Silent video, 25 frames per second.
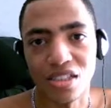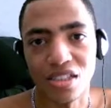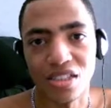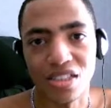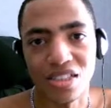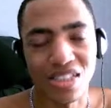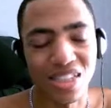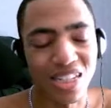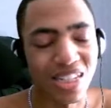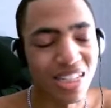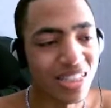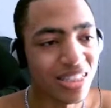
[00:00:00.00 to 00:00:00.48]

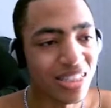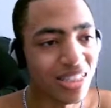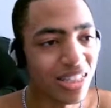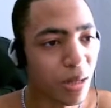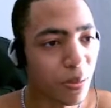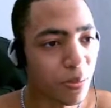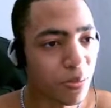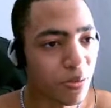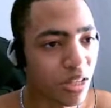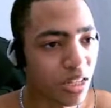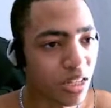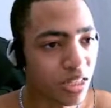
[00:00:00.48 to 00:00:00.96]

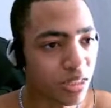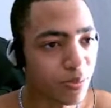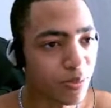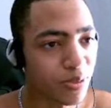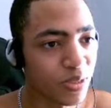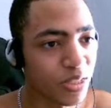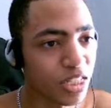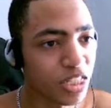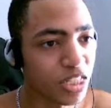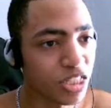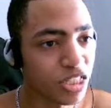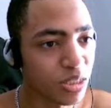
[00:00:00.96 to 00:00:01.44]
in-depth
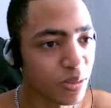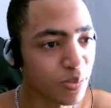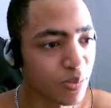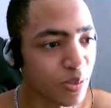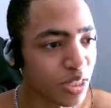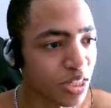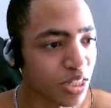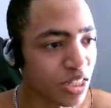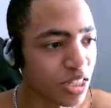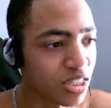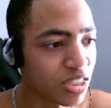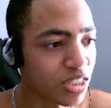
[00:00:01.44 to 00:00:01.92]
explanations
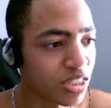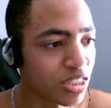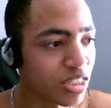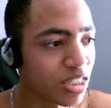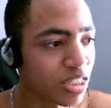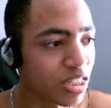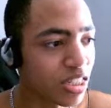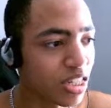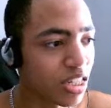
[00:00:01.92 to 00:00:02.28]
because